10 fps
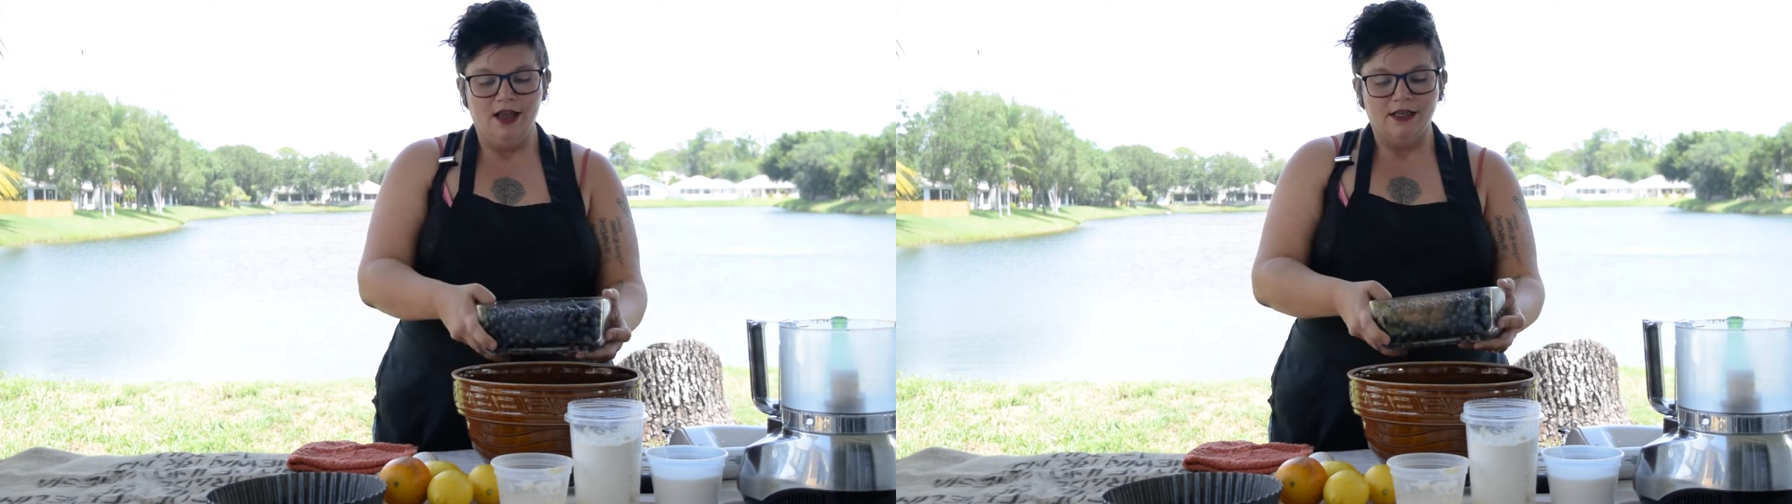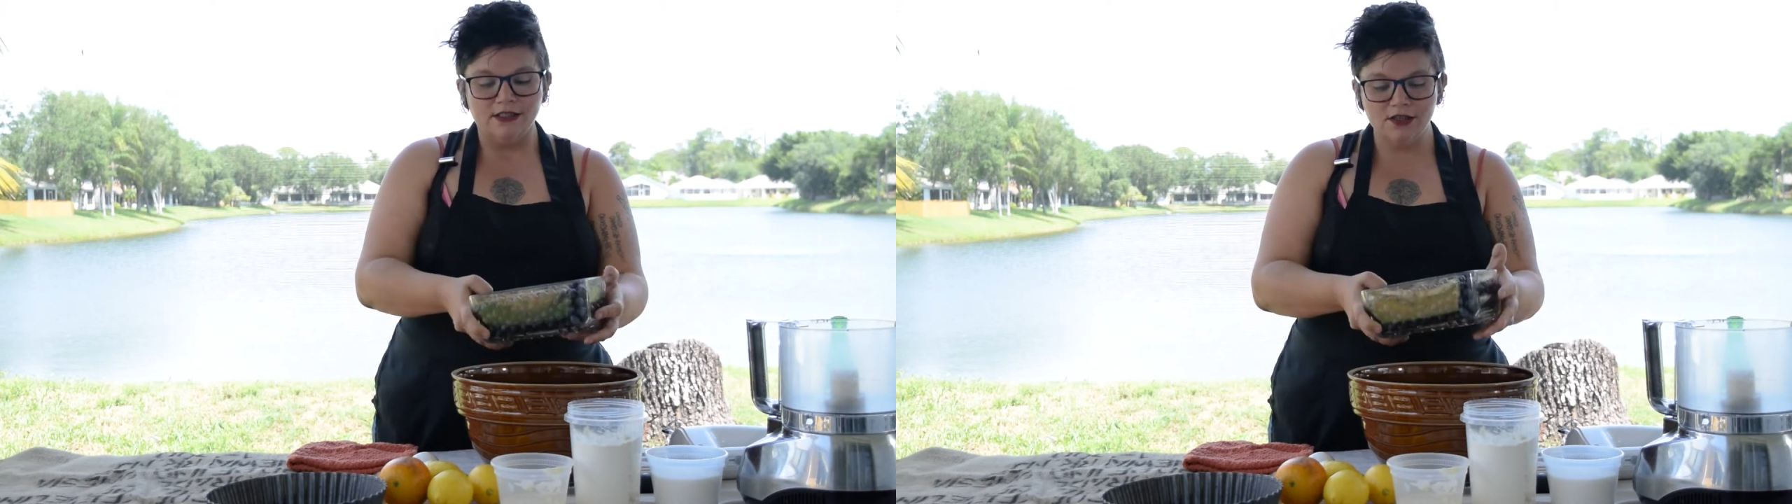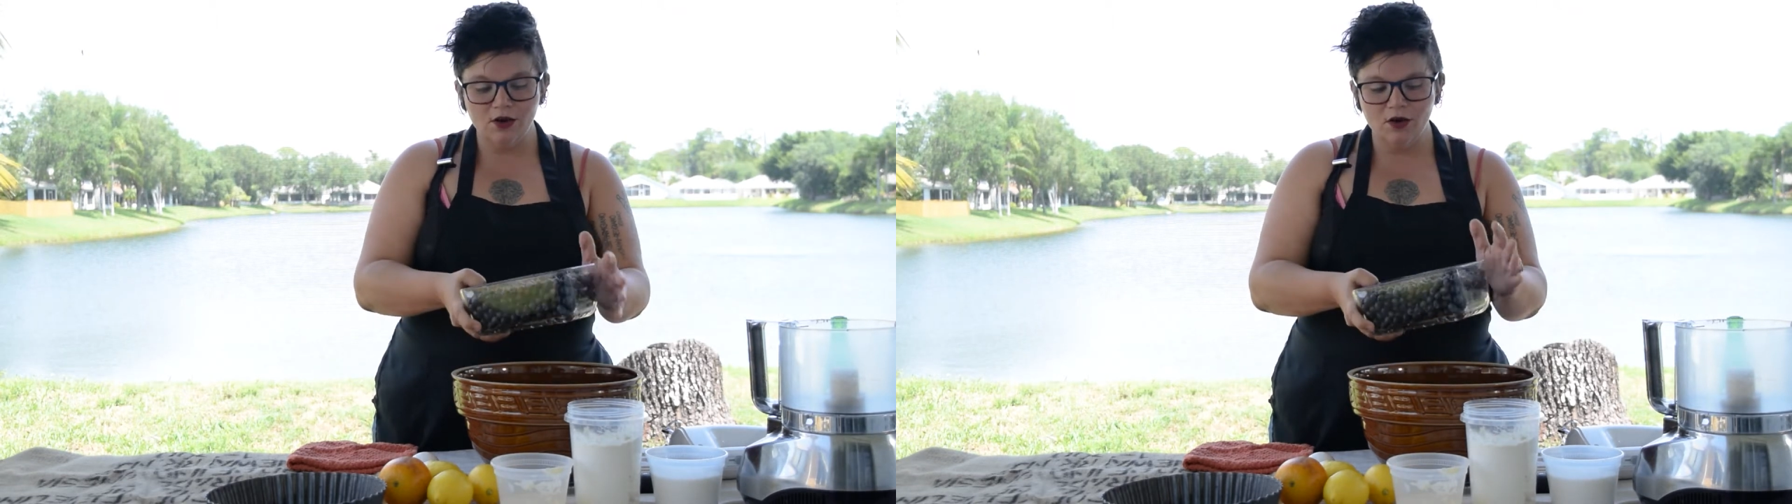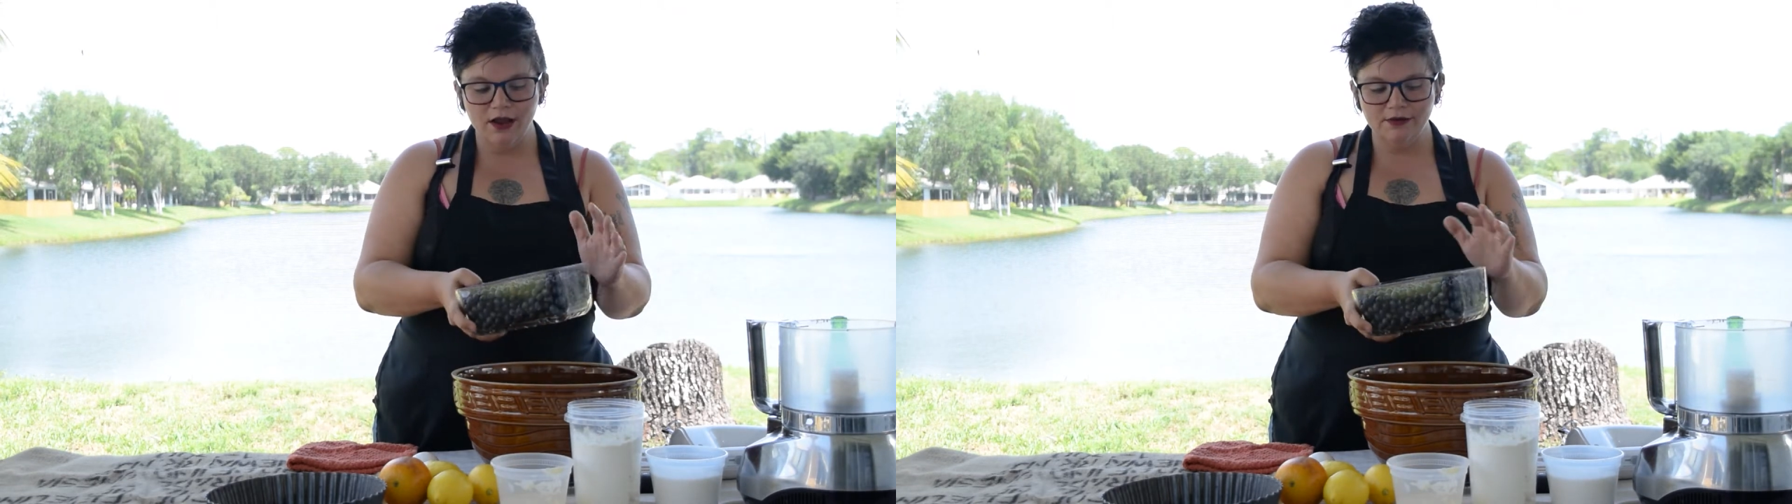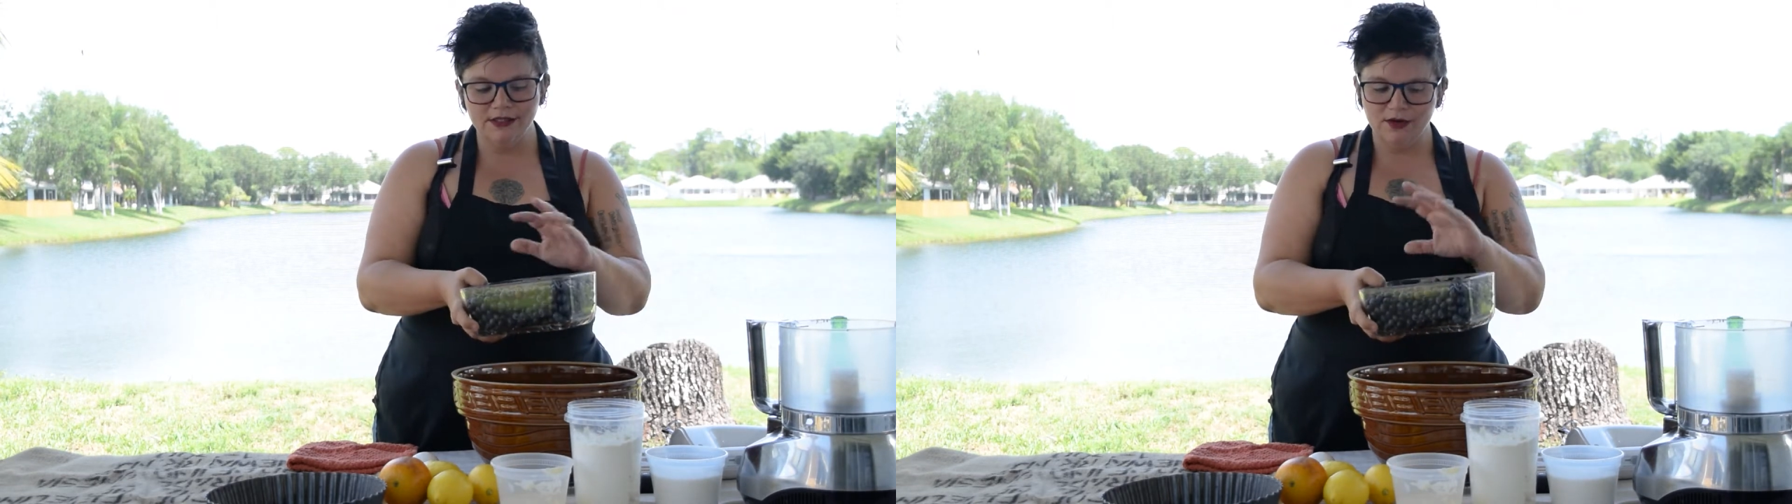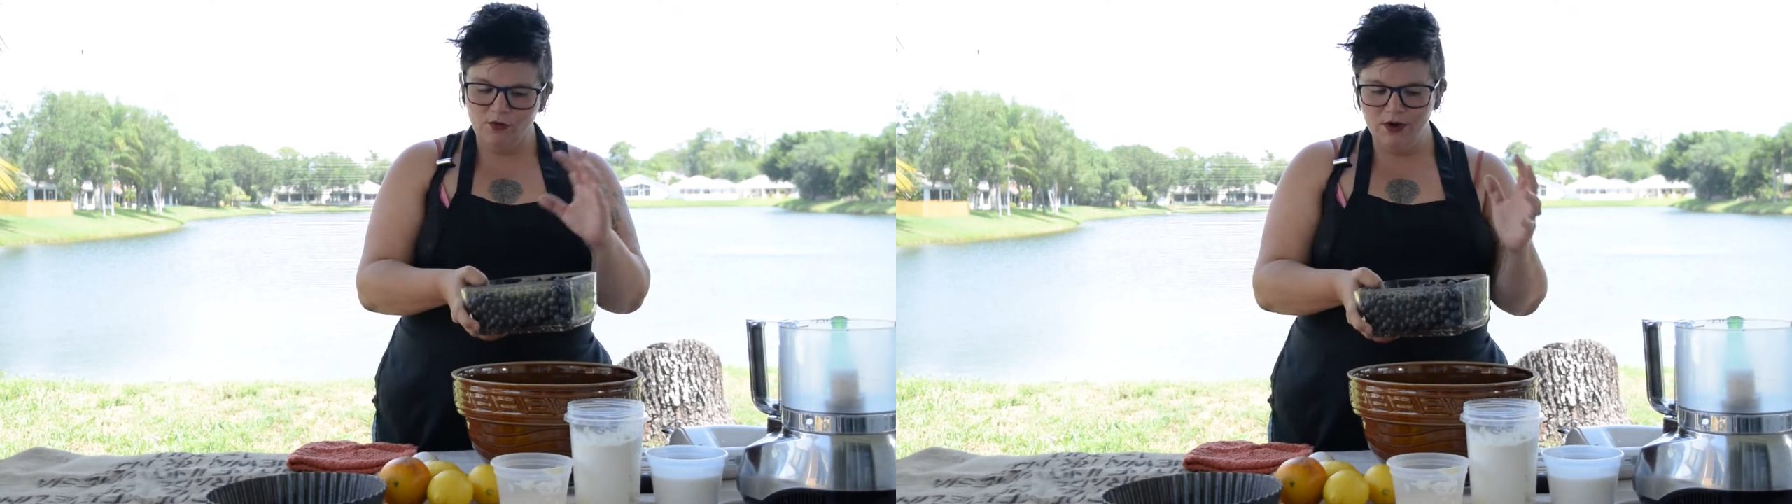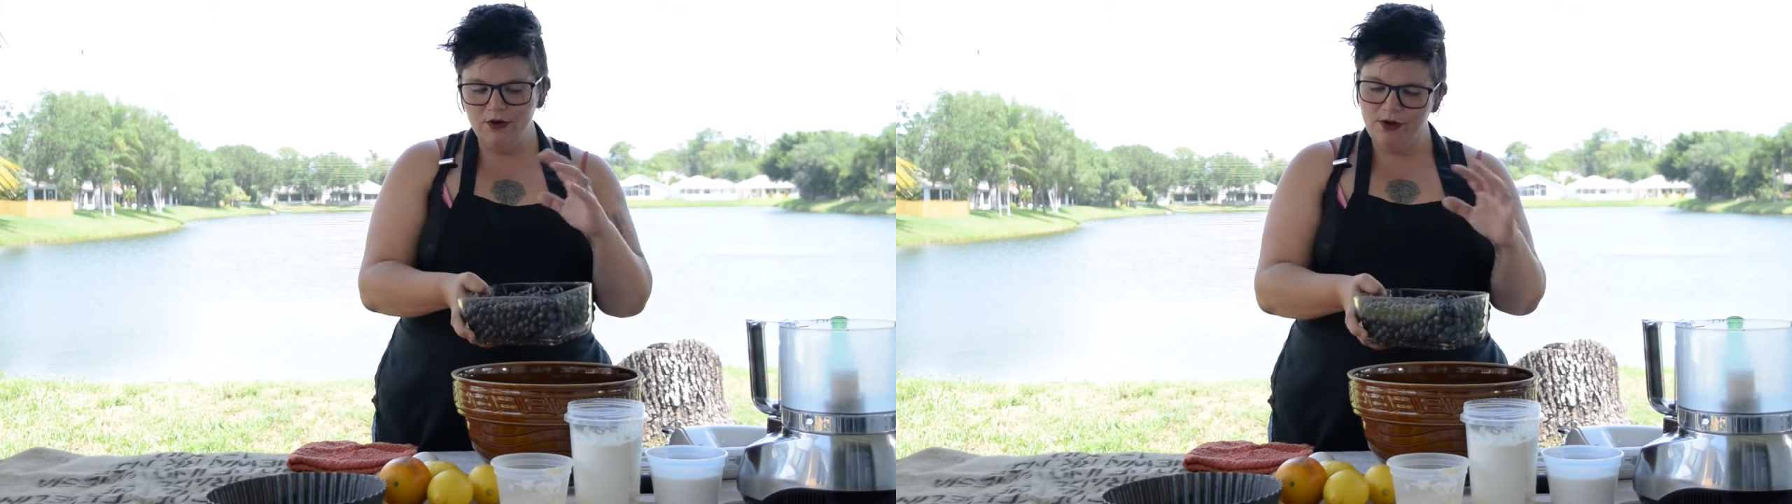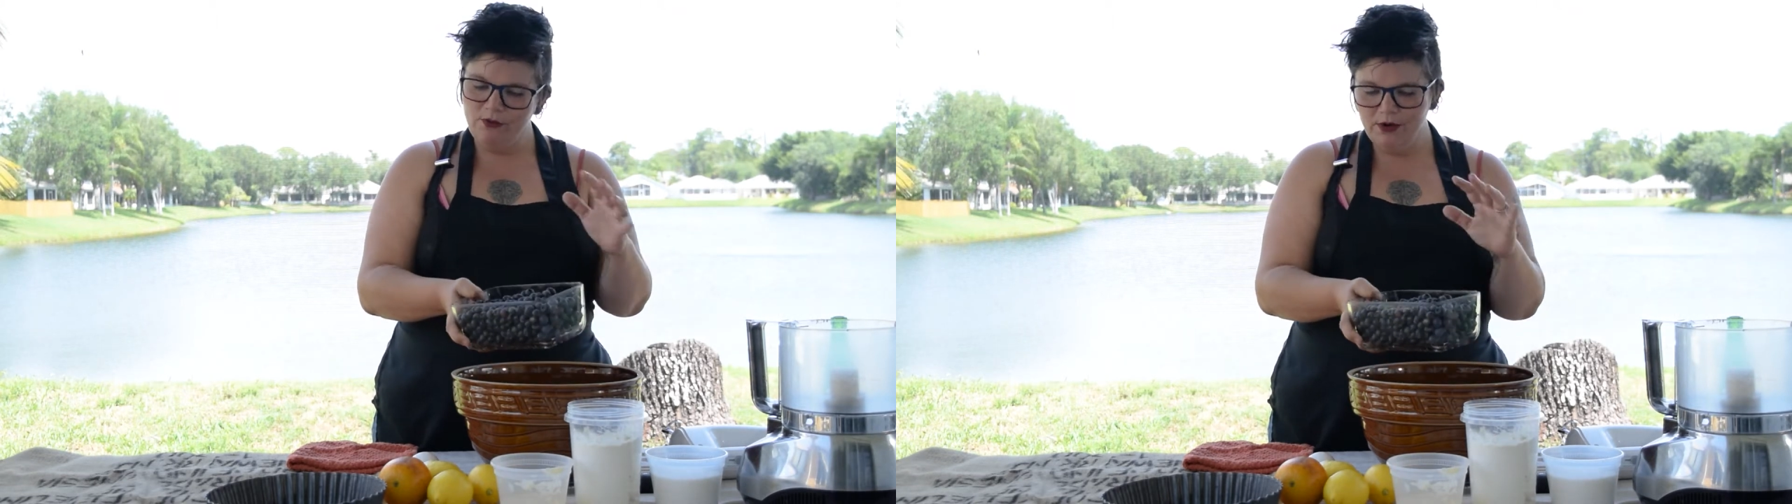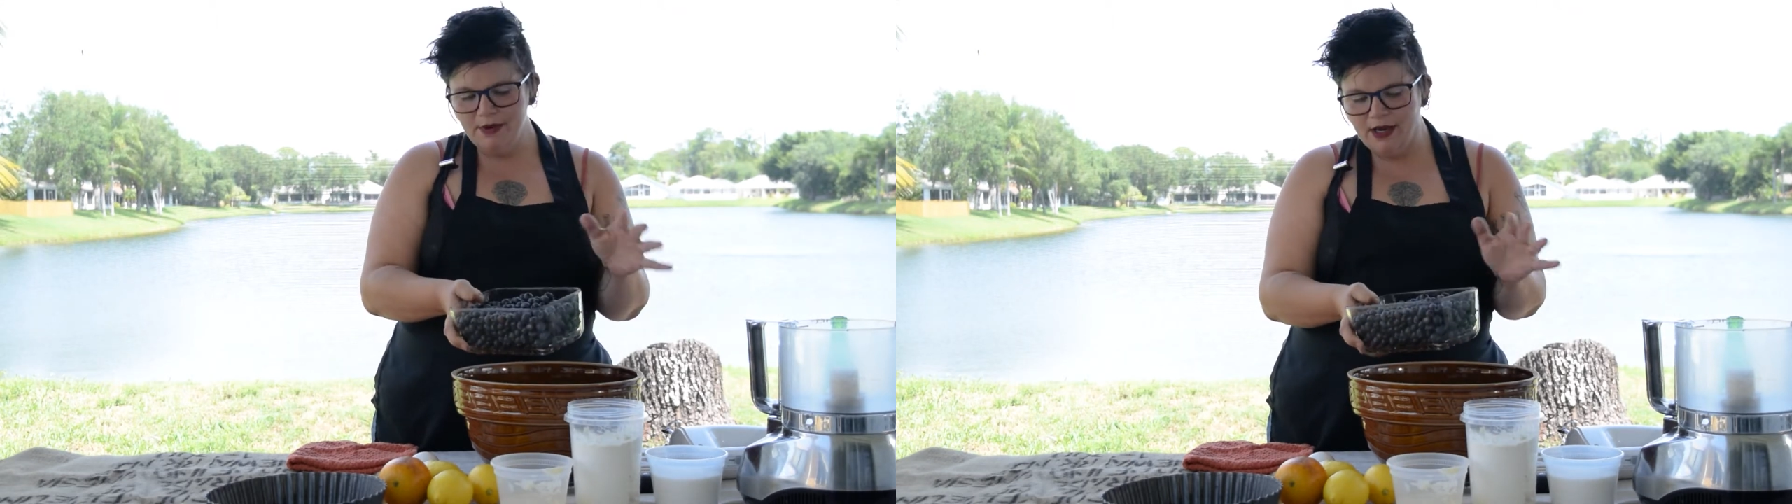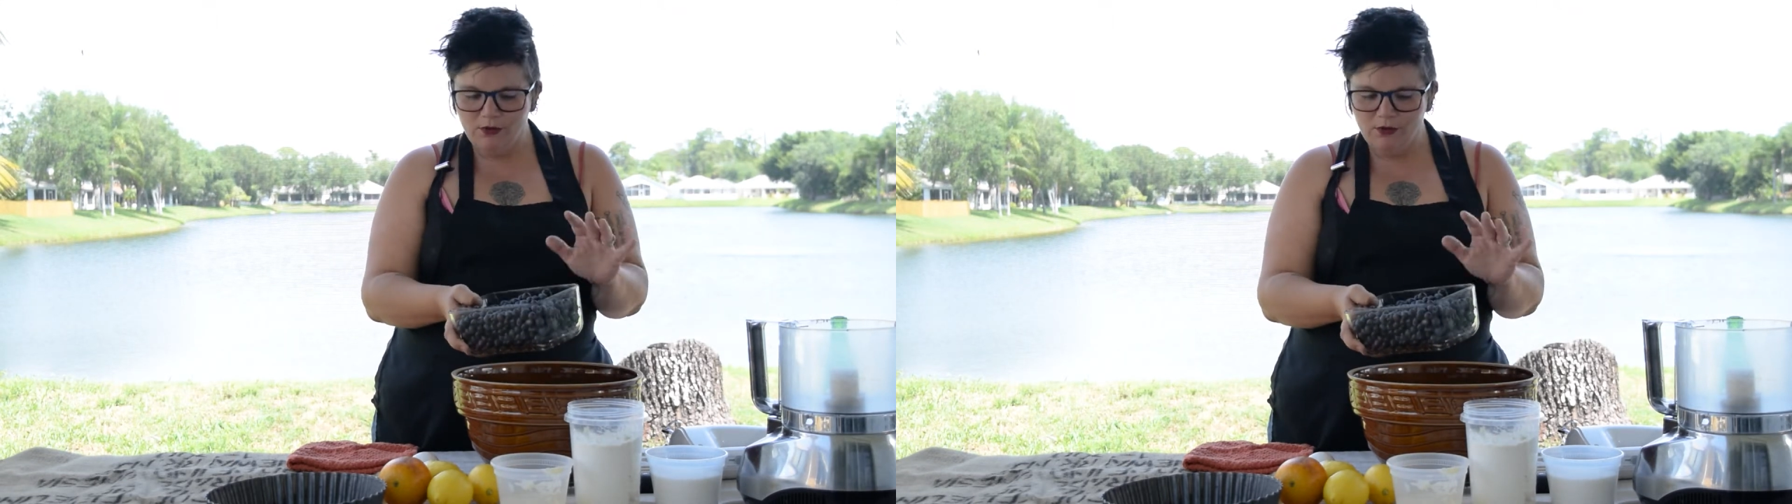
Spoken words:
So I was like, what do I want to make?